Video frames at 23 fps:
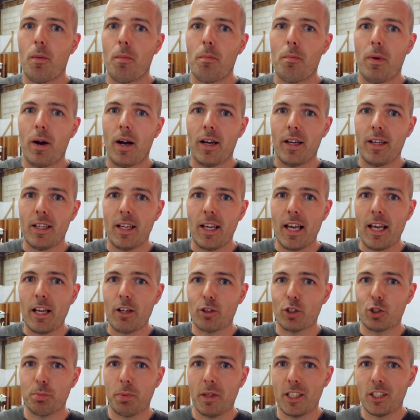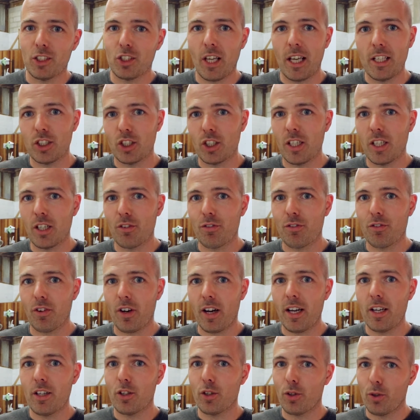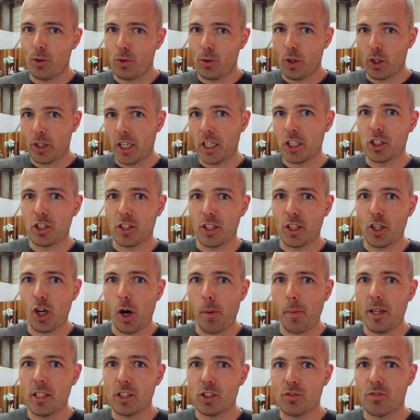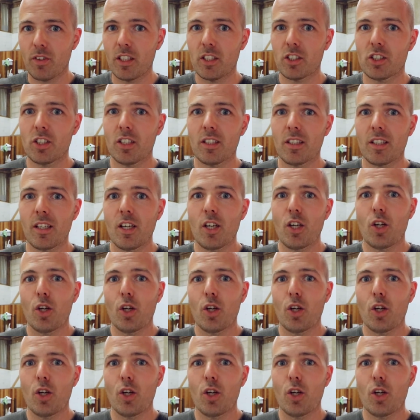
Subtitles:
my aerospace engineer friend who occasionally comments, Vincent,